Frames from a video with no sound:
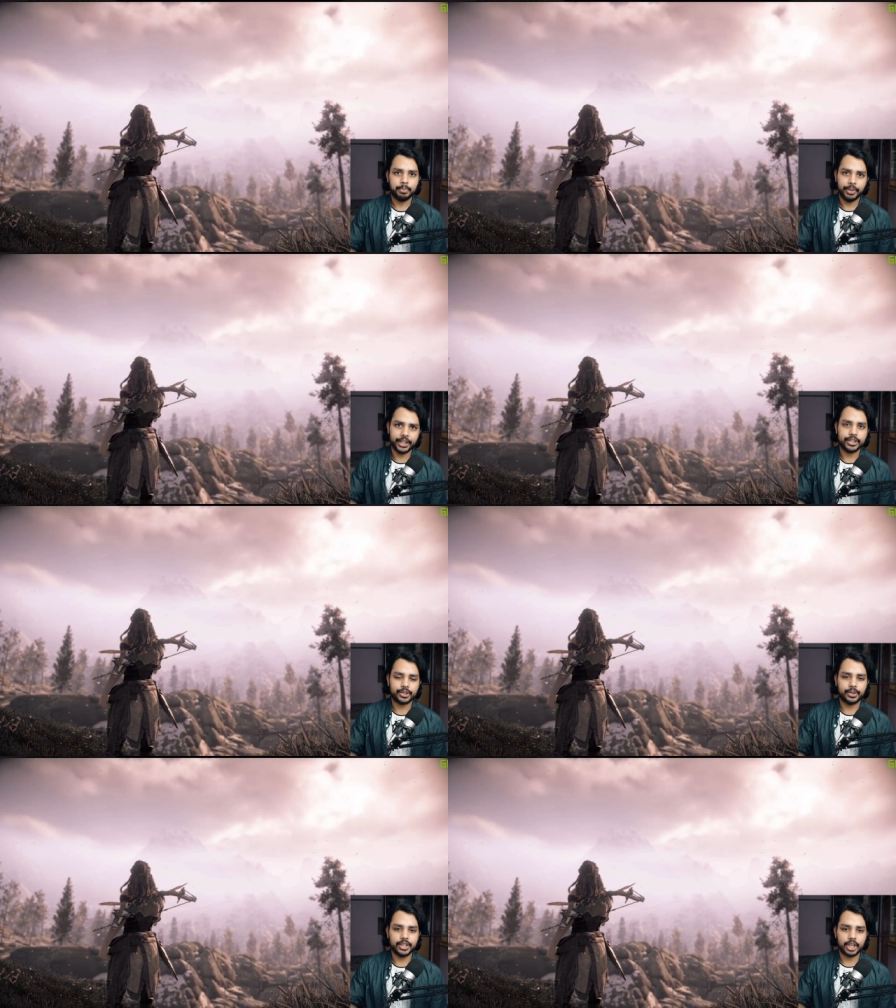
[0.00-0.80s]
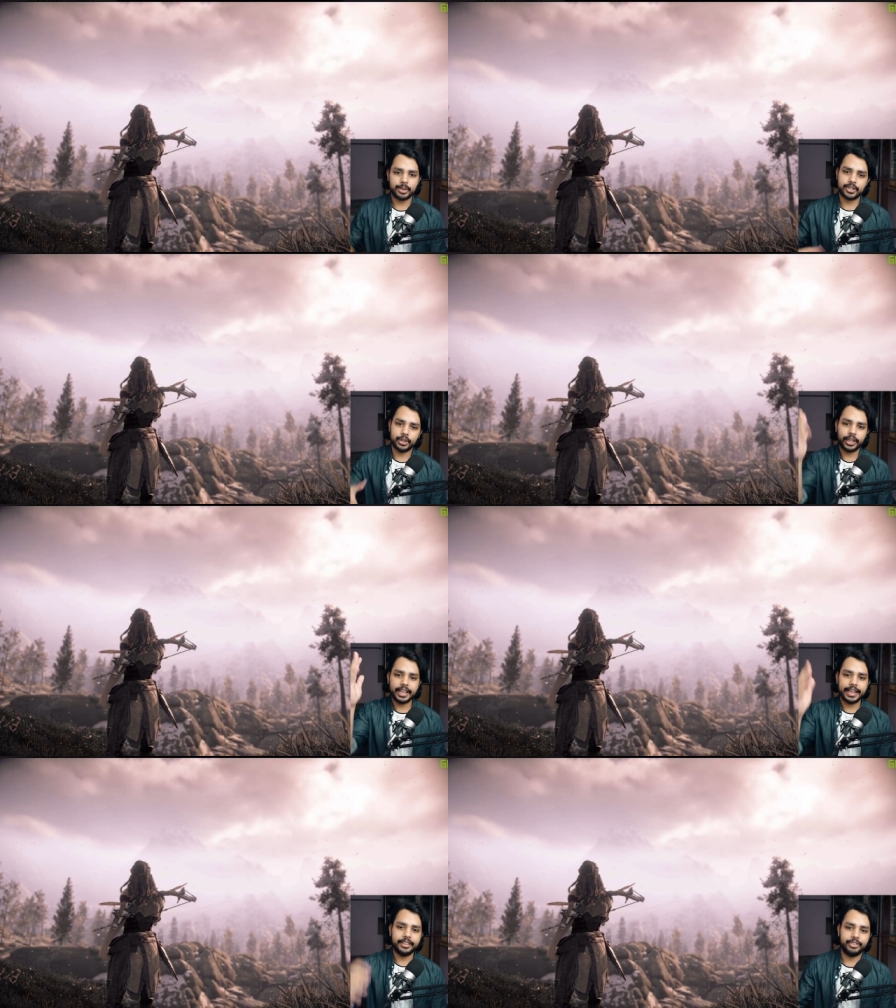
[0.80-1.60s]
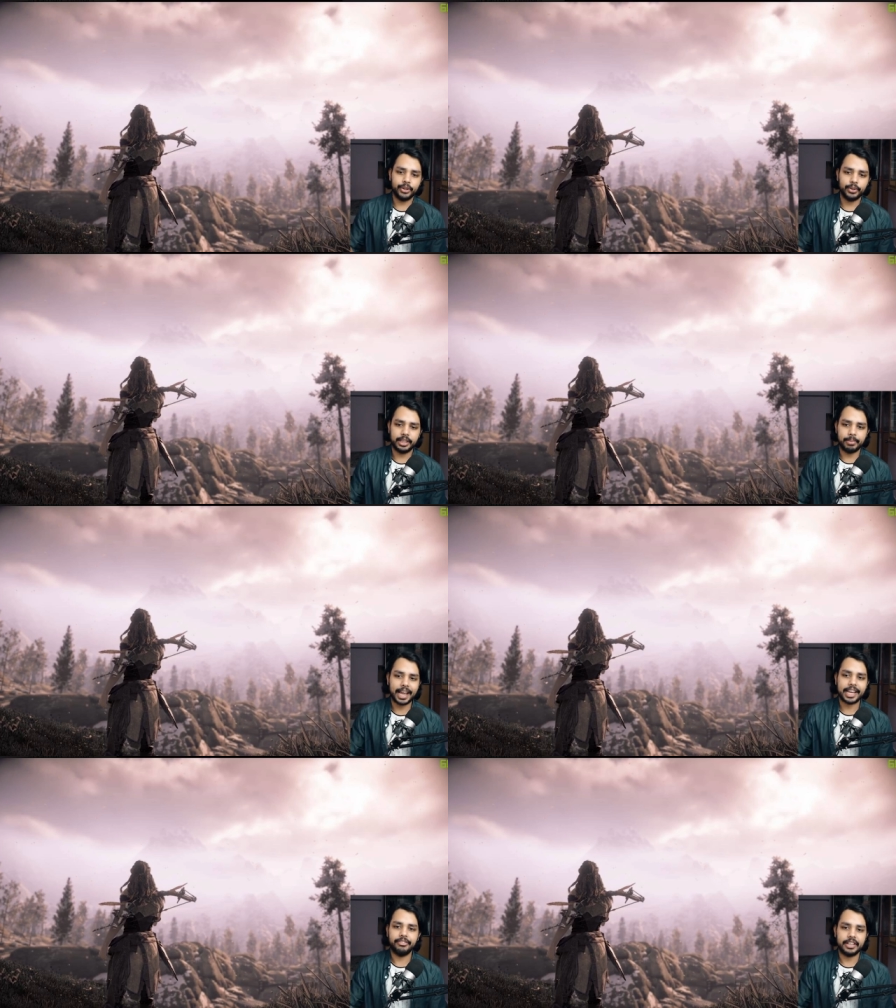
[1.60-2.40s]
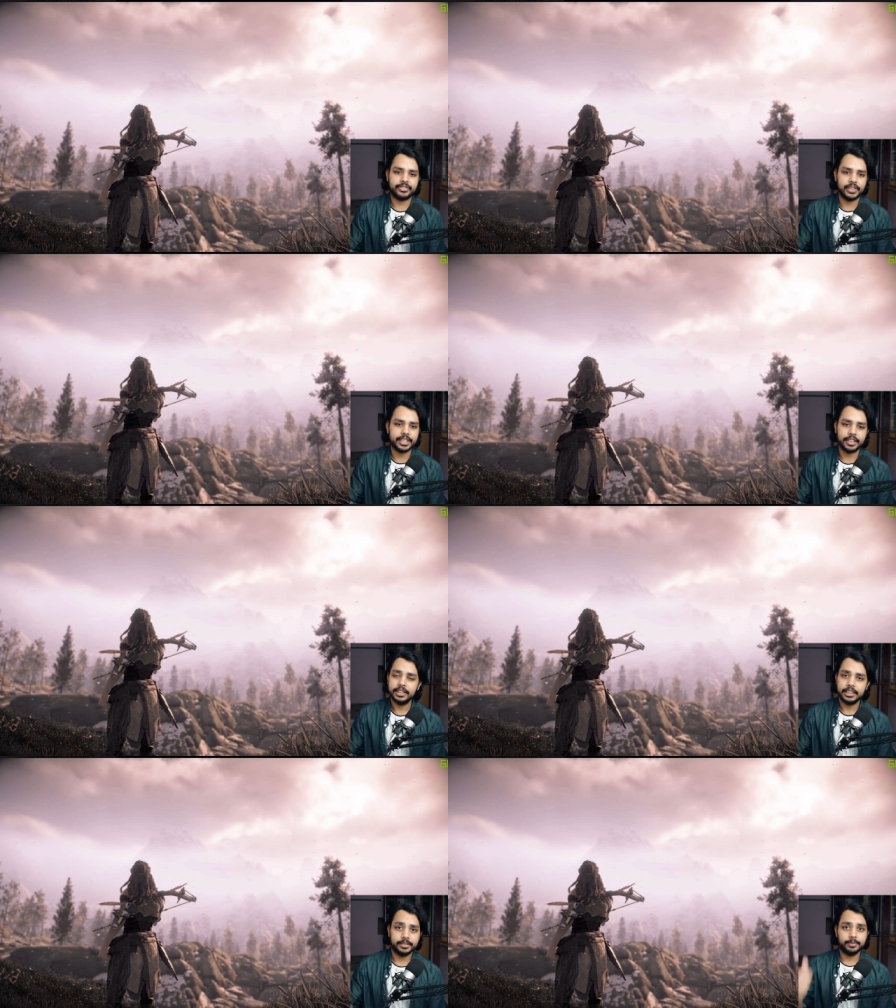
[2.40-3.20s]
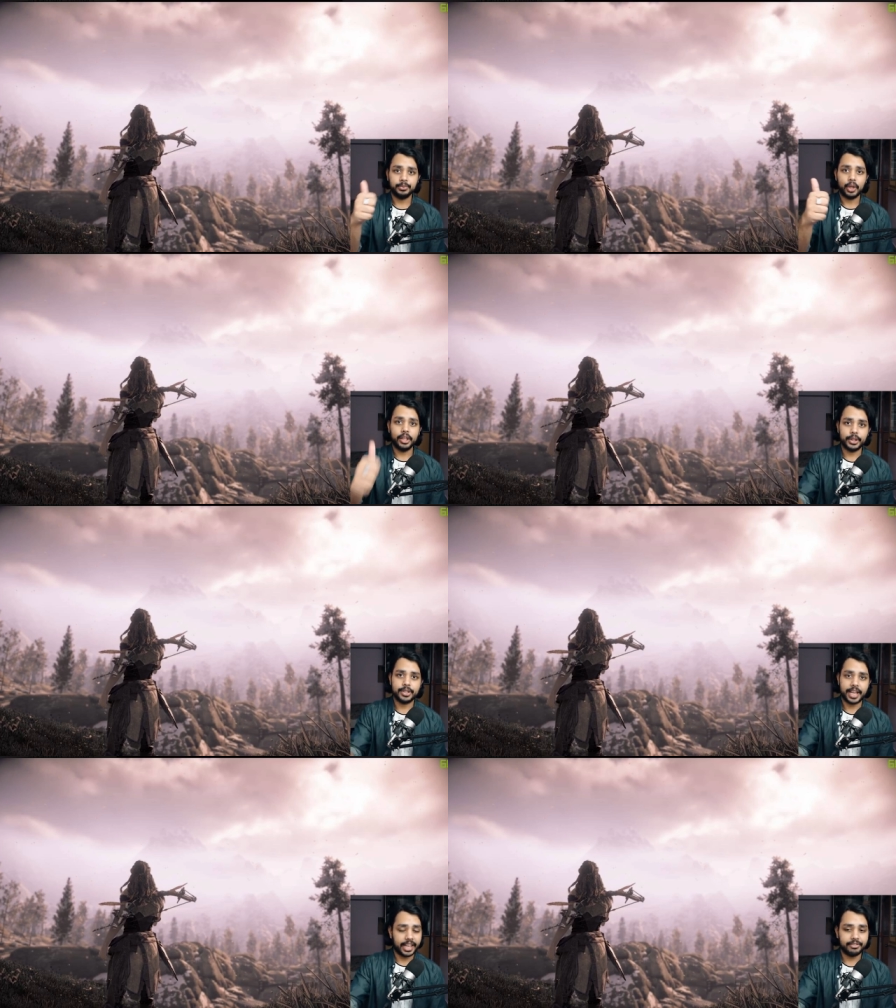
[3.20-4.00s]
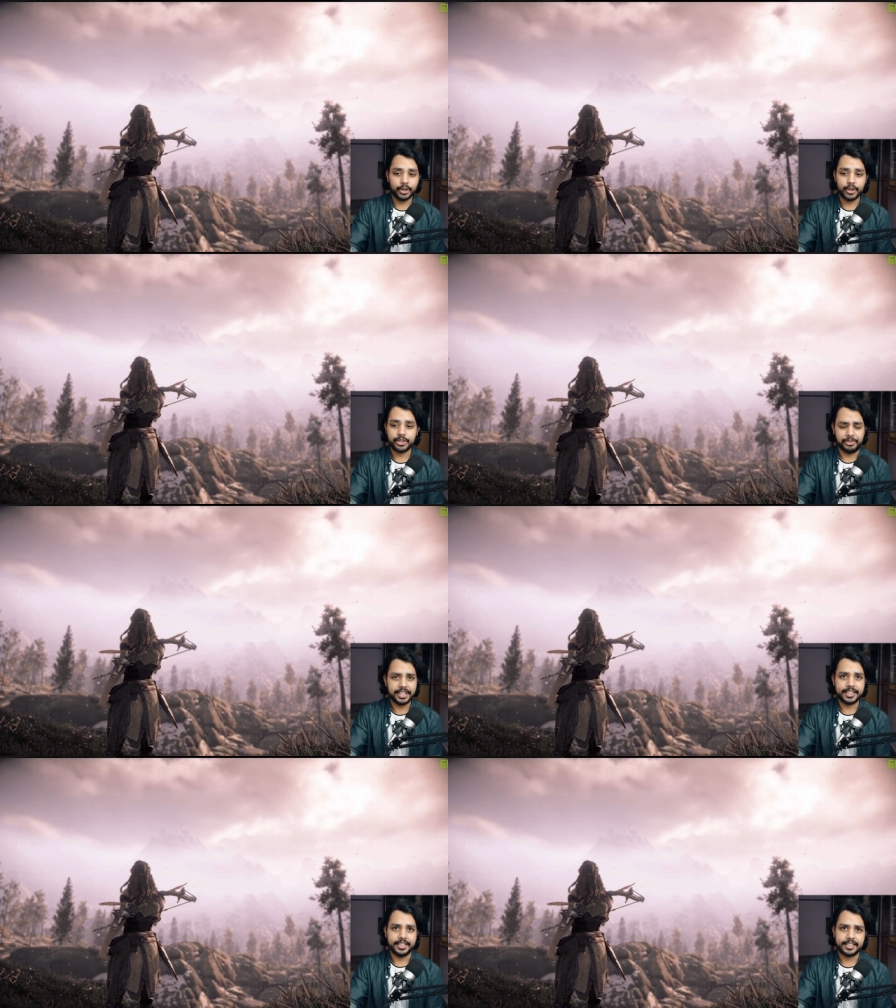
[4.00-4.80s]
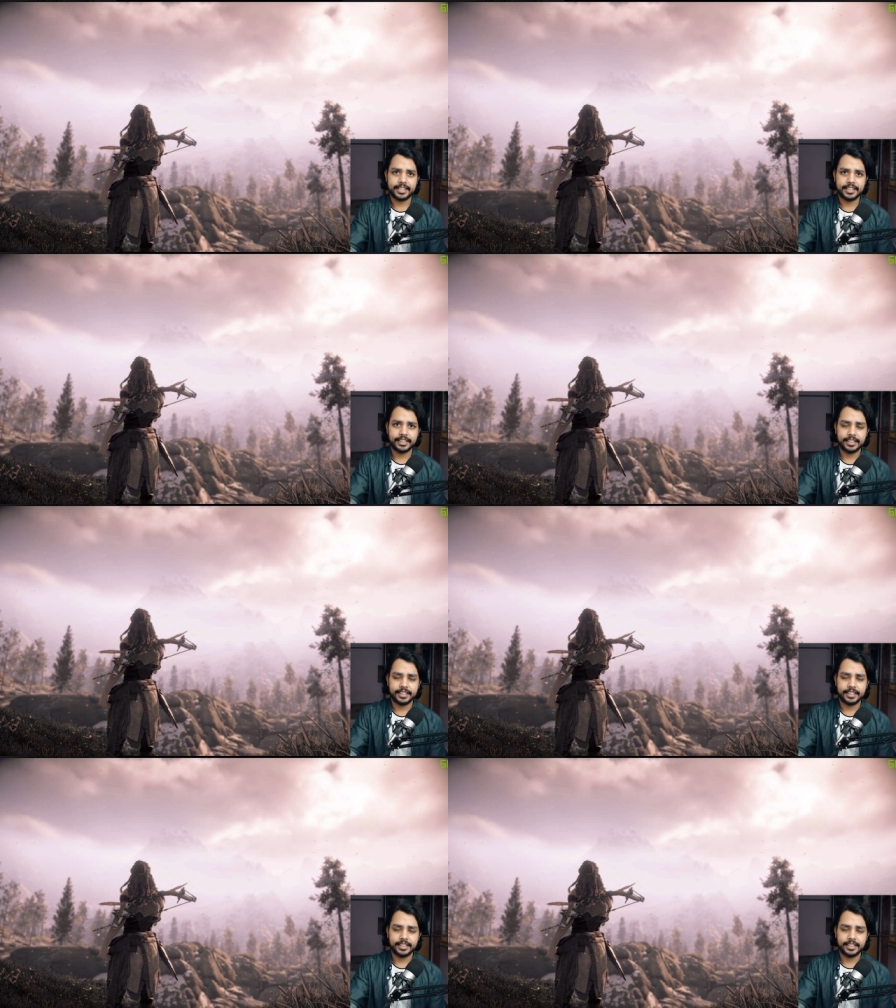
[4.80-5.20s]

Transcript: Pretty good screenshot, just looking at the view and black and white filter. All good, I love those filters.